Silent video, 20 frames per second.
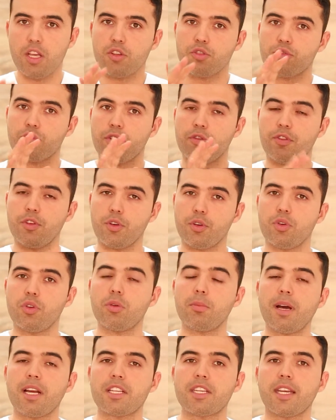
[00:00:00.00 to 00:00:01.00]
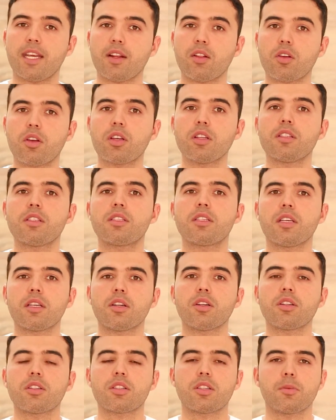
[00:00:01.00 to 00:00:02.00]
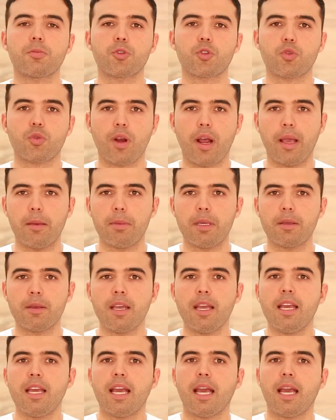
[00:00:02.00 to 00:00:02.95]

So if you're new to my channel, consider subscribing